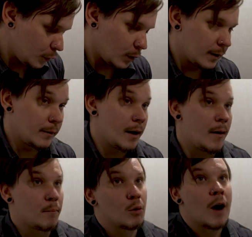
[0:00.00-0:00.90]
of your
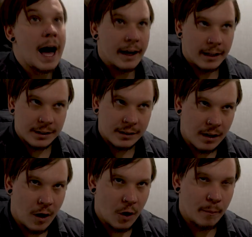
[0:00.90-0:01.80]
products
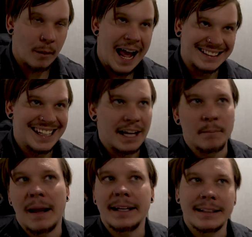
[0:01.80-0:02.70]
or black tank
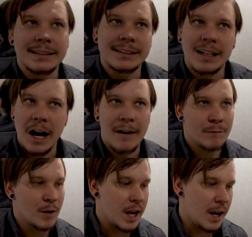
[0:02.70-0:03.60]
maintenance
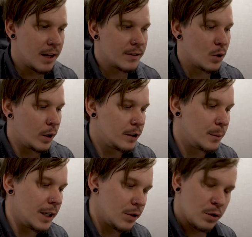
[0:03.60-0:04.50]
stuff is going to
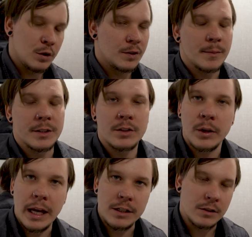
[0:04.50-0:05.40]
be introduced from this
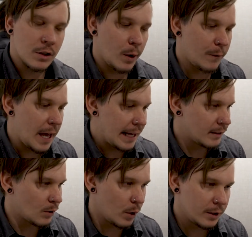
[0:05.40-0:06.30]
location. So if
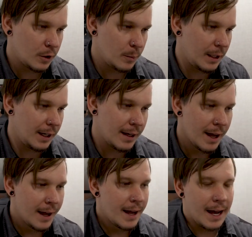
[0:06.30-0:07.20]
that's going to be
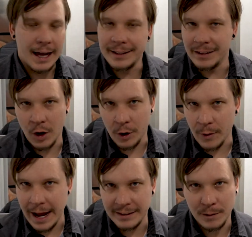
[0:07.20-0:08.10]

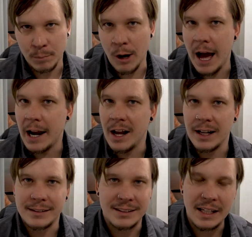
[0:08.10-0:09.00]
deodorizing
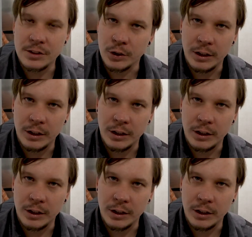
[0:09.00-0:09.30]
products, sensor